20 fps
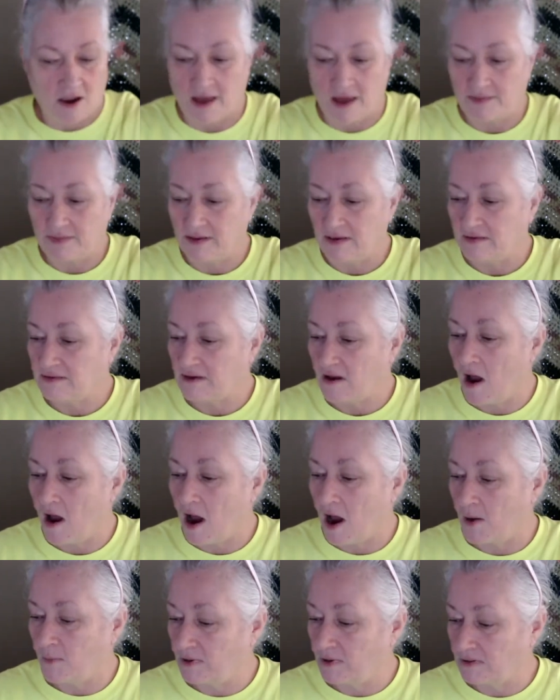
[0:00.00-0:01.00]
these at
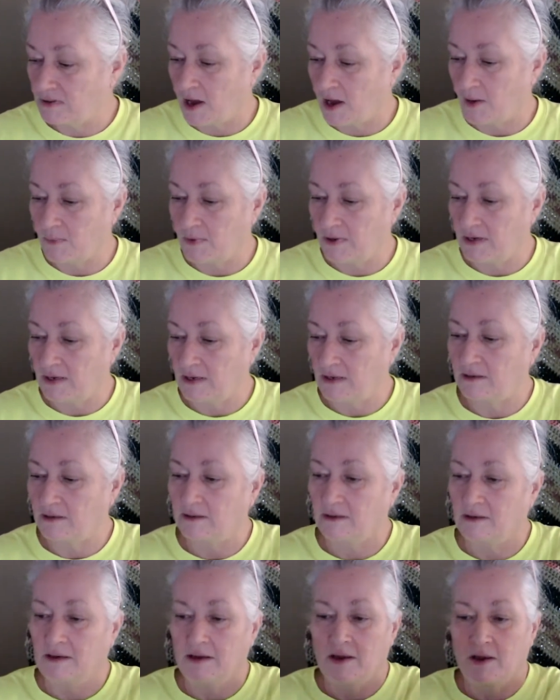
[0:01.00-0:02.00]
Hobby Lobby.
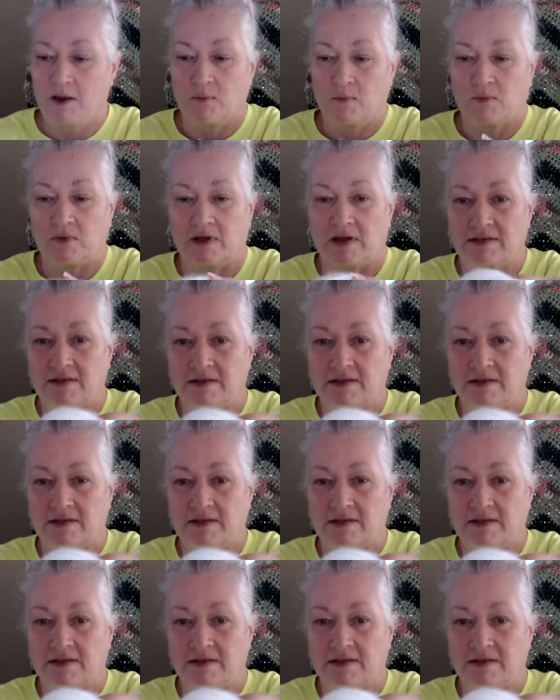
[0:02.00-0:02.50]
Plus I